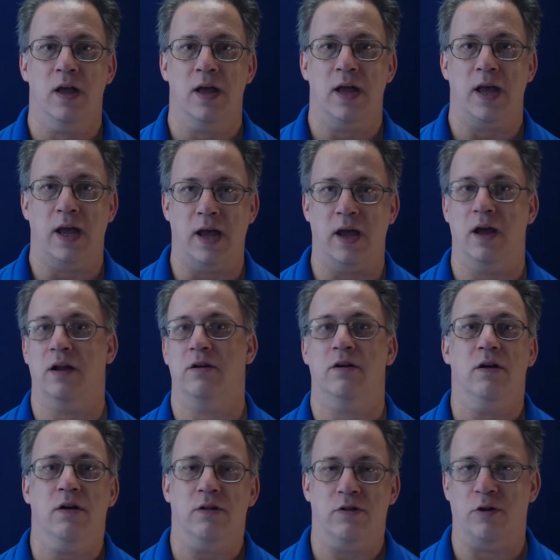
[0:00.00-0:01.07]
and
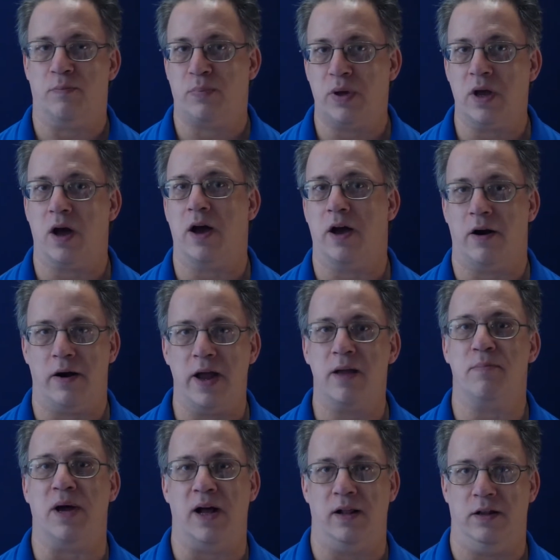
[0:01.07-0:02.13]
the PIRA
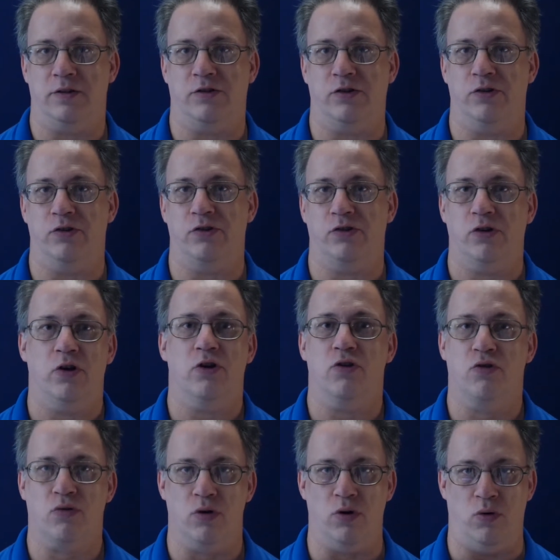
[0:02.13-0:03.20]
balances
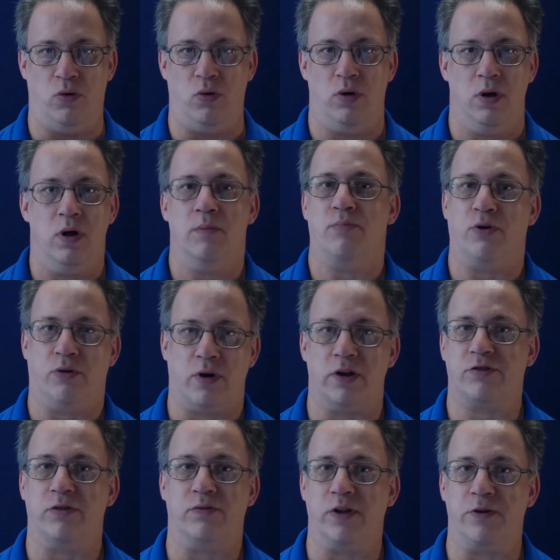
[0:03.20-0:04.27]
grew,
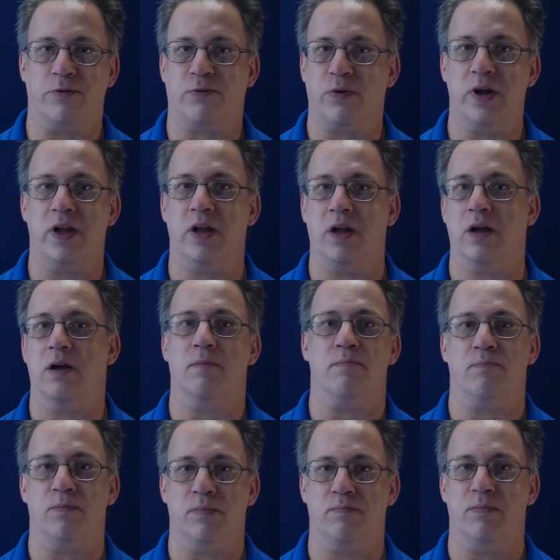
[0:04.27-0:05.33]
progressively freeing
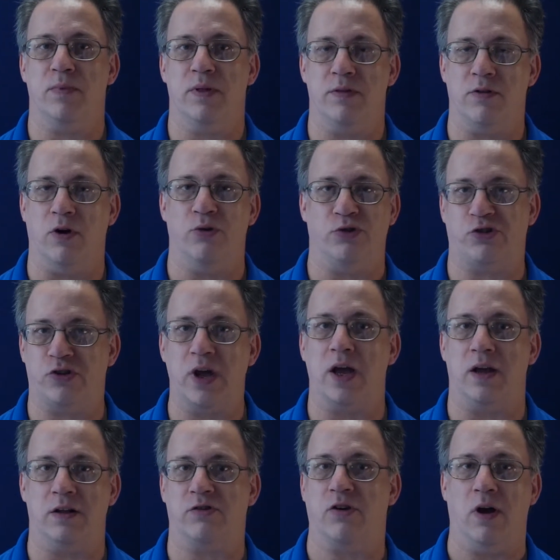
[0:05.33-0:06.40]
those
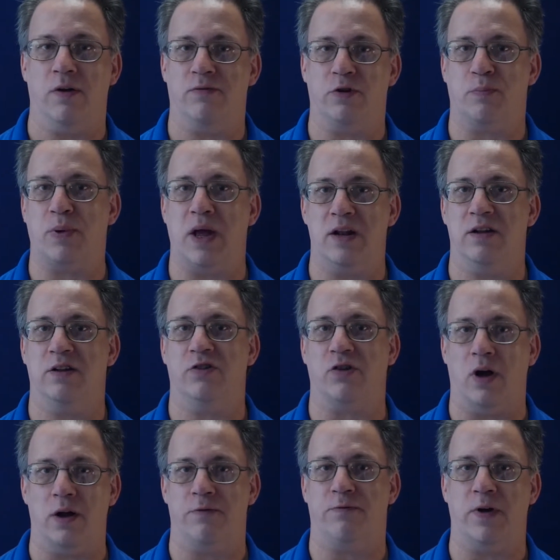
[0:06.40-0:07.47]
states of dependence
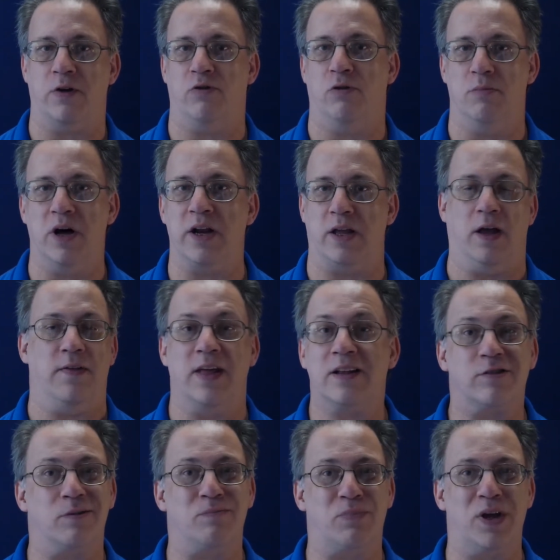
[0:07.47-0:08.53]
on federal money. And that's a
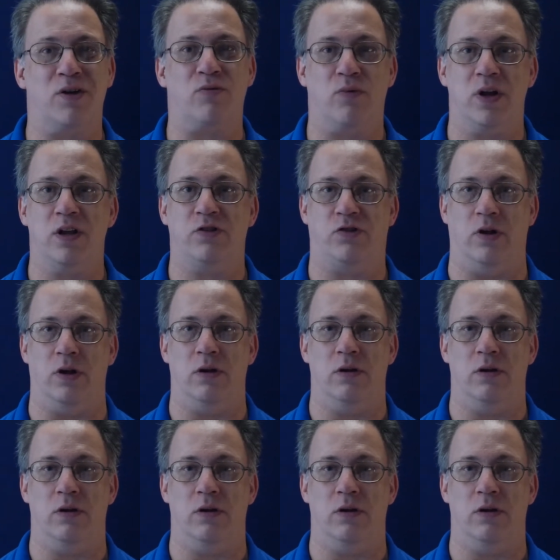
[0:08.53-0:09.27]
big reason.